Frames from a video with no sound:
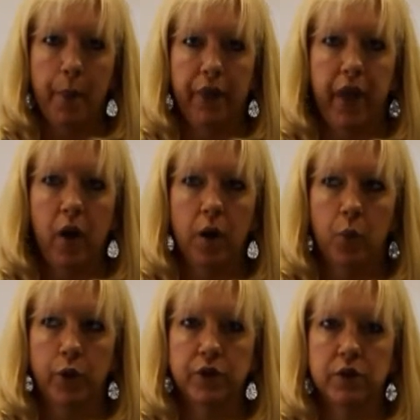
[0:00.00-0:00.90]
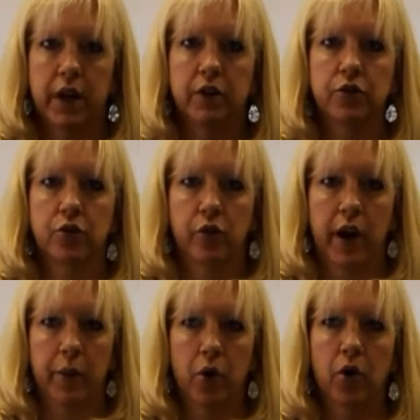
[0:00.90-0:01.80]
but they are more standard
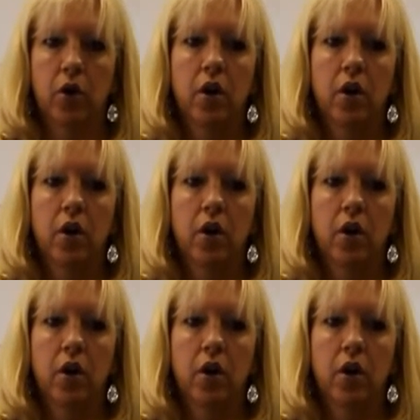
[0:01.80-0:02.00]
grammar